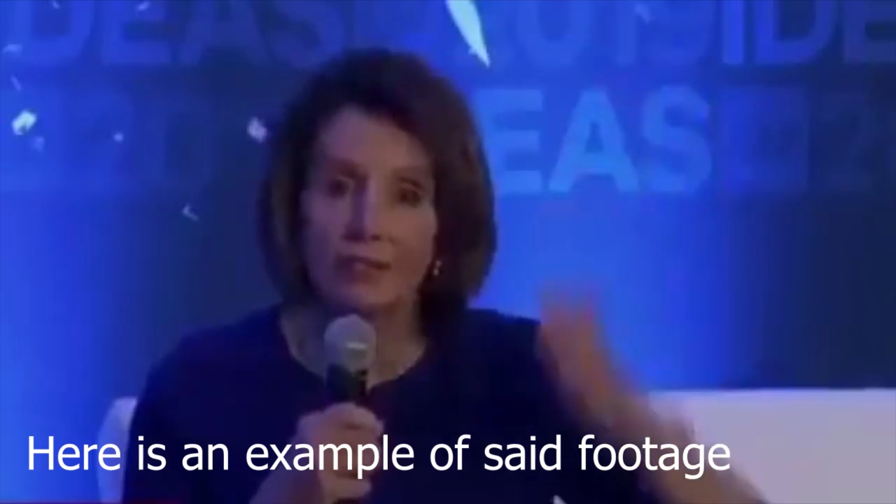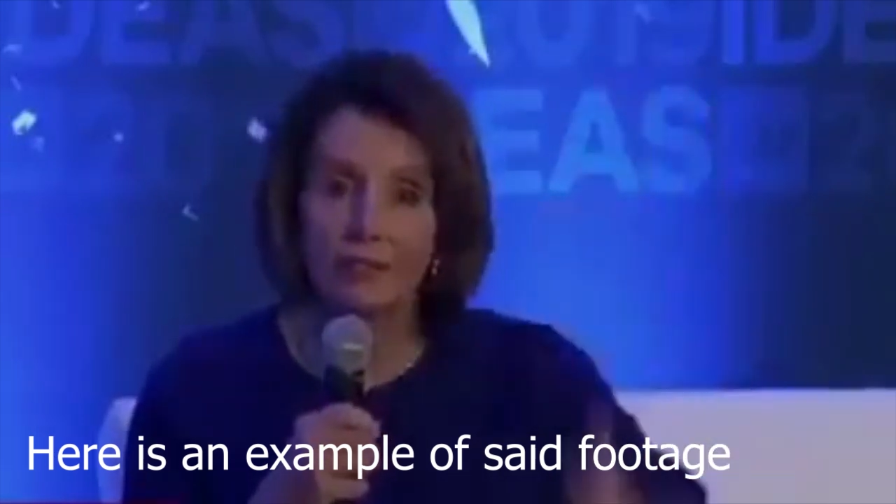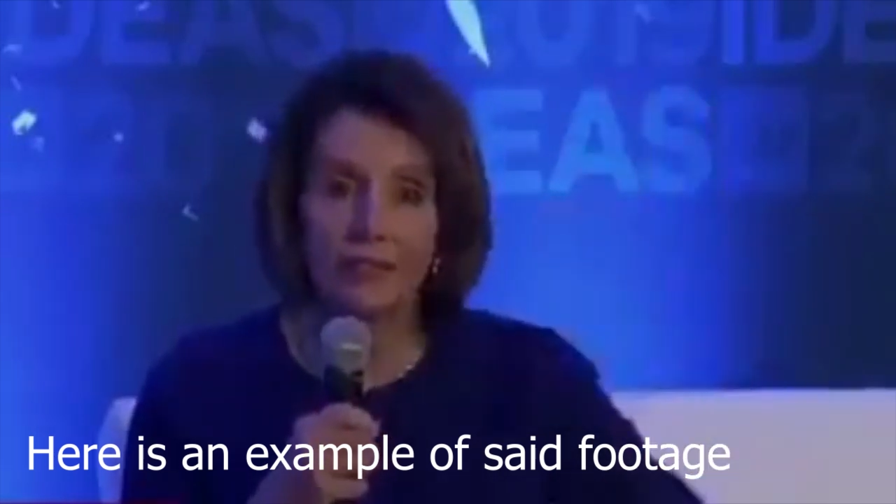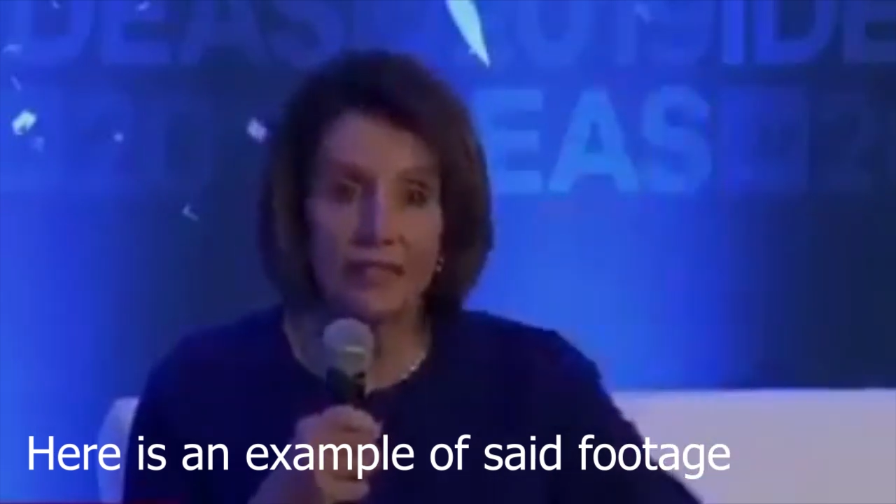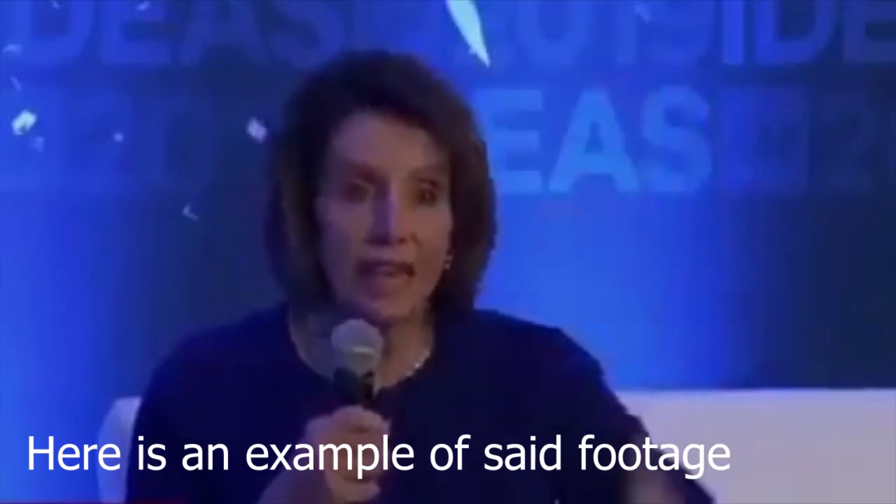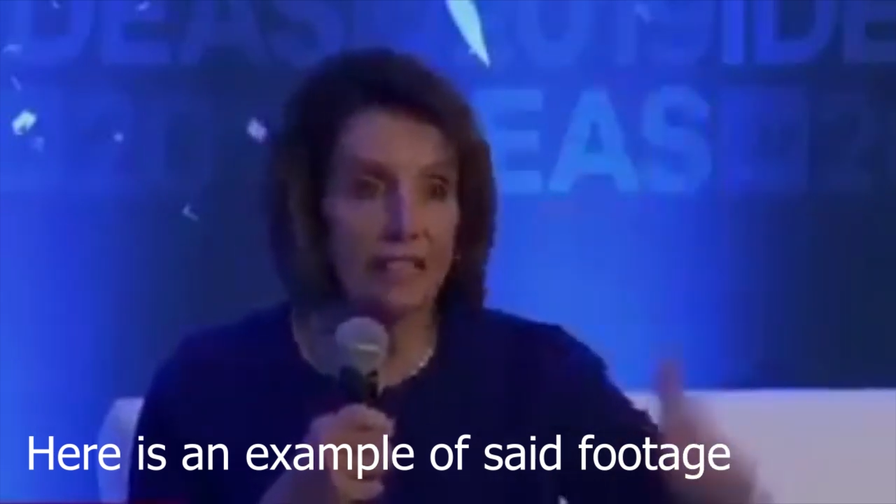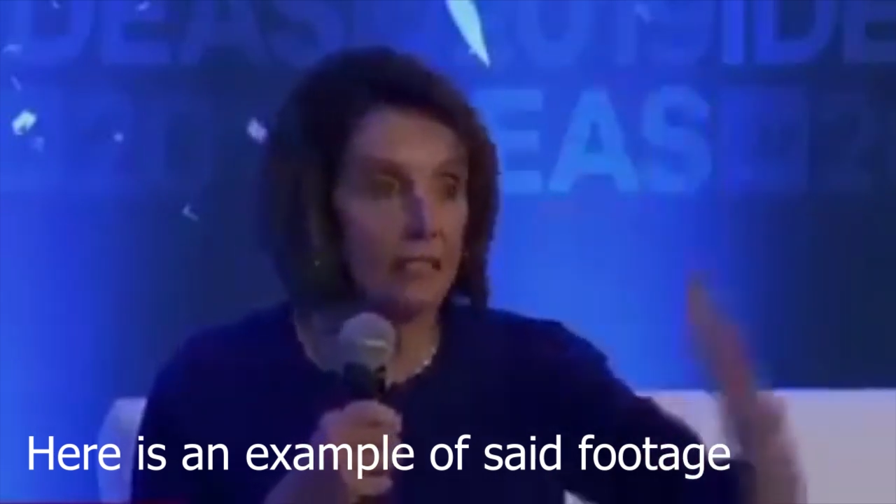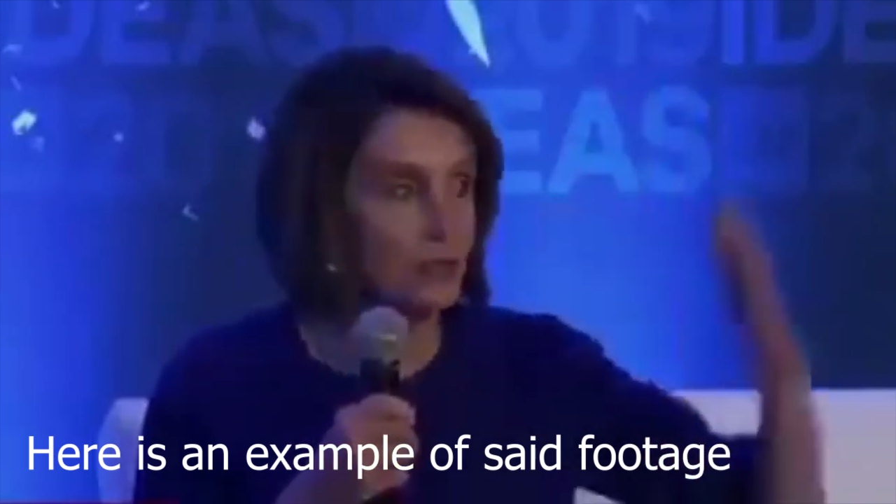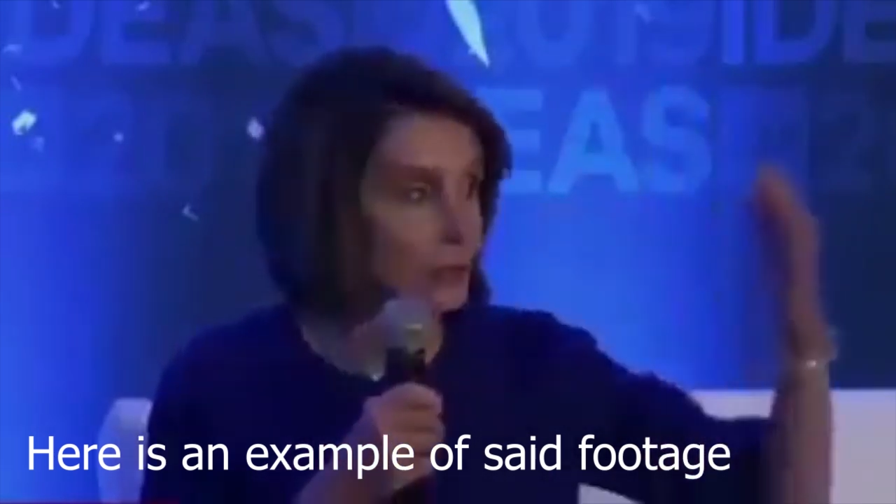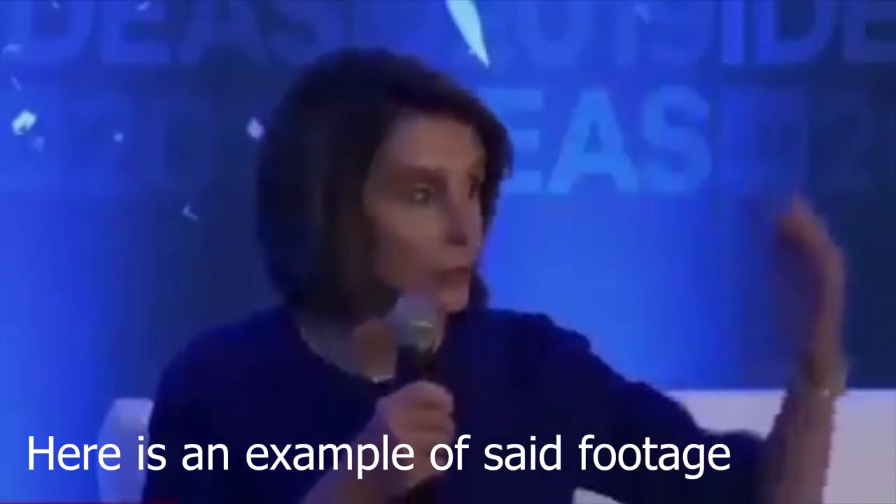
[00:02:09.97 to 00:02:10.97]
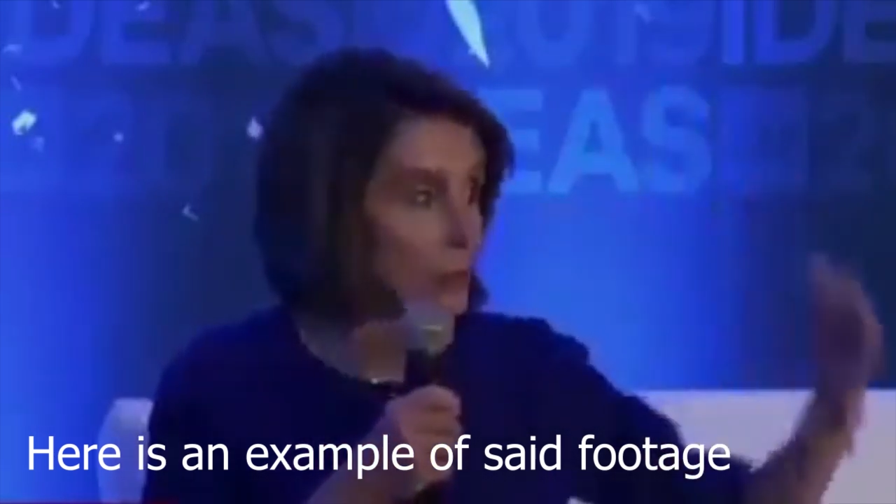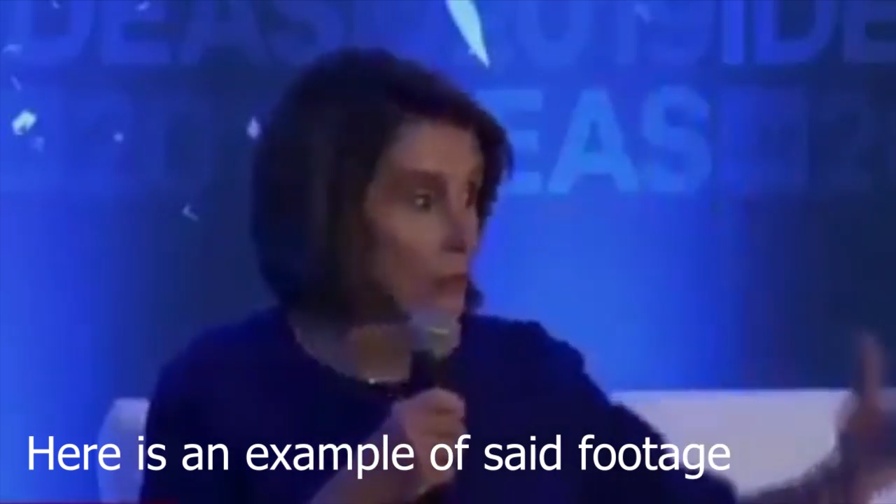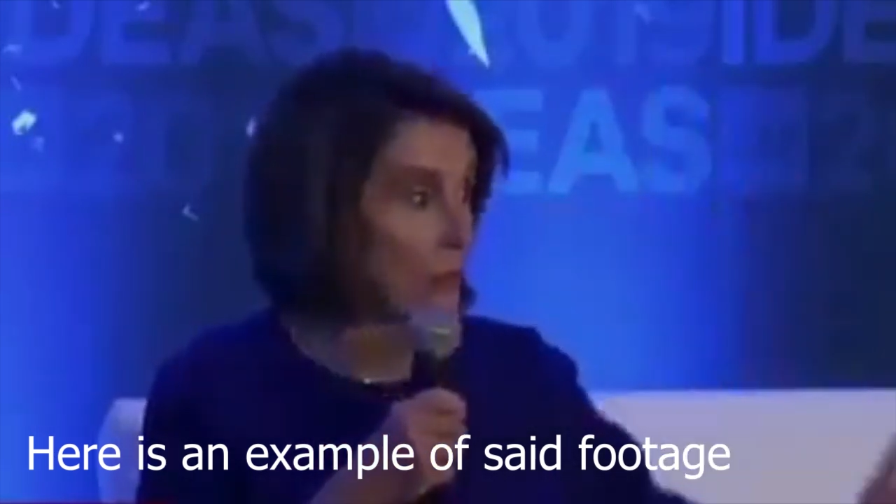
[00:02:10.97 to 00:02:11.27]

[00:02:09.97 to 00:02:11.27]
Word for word: the National